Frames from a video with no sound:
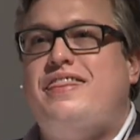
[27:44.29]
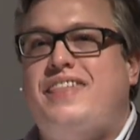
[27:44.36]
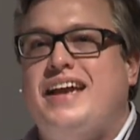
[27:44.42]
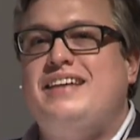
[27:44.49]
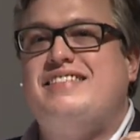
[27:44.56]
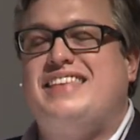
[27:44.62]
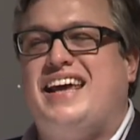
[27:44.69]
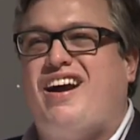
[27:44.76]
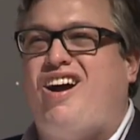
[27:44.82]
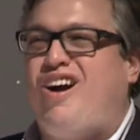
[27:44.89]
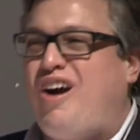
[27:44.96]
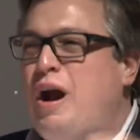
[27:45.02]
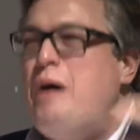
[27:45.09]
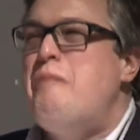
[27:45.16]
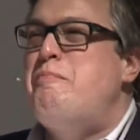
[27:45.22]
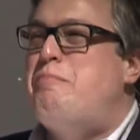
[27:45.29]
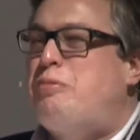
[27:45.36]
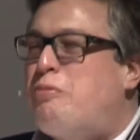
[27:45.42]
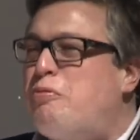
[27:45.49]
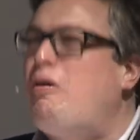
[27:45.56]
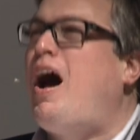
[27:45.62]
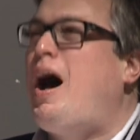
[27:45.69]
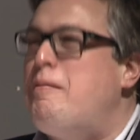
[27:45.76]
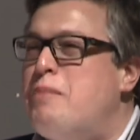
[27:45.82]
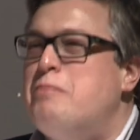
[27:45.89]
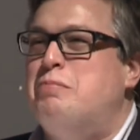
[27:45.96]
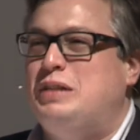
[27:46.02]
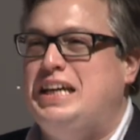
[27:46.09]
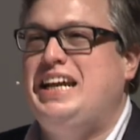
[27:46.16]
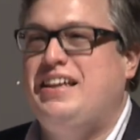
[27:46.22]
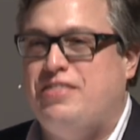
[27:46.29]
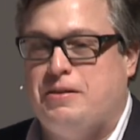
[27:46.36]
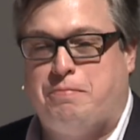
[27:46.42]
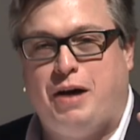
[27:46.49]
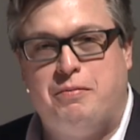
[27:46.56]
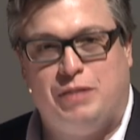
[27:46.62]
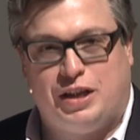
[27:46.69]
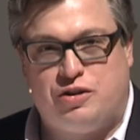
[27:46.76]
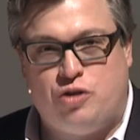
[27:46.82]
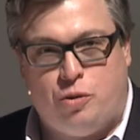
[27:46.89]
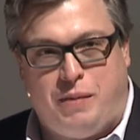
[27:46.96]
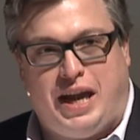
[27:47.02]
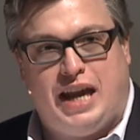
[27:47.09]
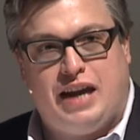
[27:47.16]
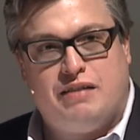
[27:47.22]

things that are probably in the public domain,